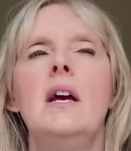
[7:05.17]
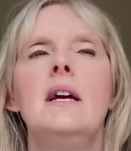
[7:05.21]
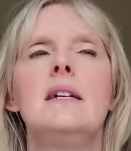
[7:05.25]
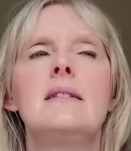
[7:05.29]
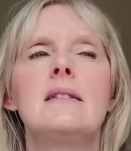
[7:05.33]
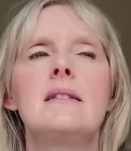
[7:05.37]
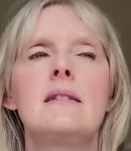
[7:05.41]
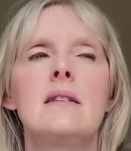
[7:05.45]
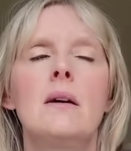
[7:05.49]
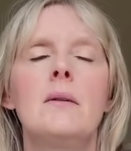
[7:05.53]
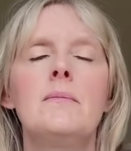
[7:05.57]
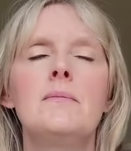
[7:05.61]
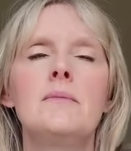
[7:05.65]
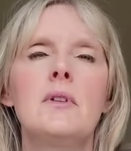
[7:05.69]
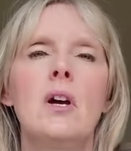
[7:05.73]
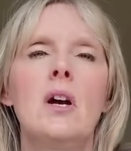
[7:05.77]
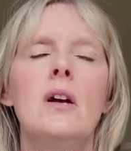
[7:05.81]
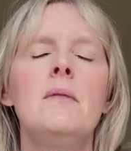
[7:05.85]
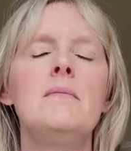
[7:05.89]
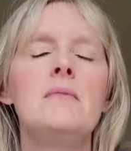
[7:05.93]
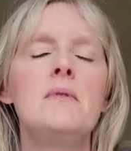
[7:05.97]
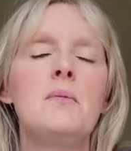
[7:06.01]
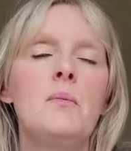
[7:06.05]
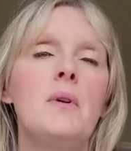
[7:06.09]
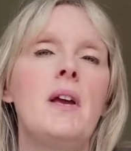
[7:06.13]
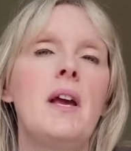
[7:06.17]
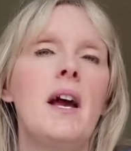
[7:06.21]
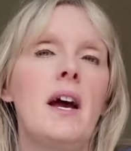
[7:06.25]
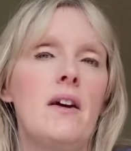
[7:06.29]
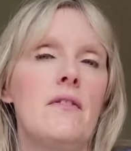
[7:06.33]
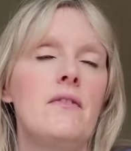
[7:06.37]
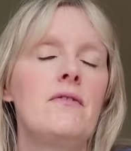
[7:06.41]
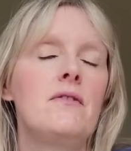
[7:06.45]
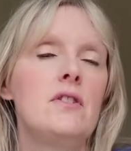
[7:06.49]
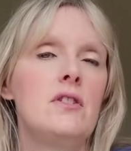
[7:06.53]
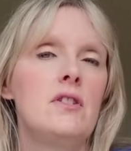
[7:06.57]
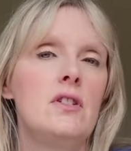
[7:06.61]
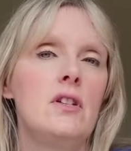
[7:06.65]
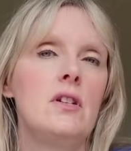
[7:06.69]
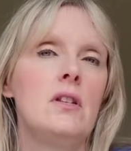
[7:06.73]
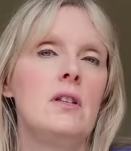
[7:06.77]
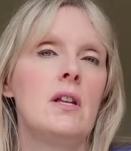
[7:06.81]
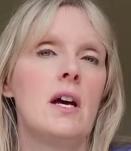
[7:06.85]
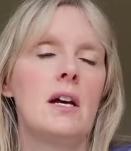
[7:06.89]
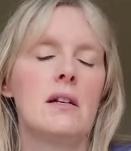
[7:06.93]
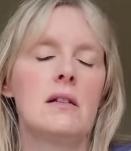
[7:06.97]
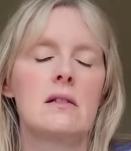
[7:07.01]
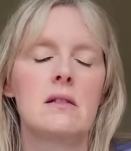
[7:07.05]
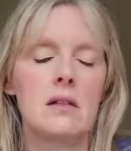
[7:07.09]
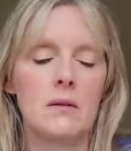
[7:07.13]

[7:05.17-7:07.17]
Sometimes we have to do that.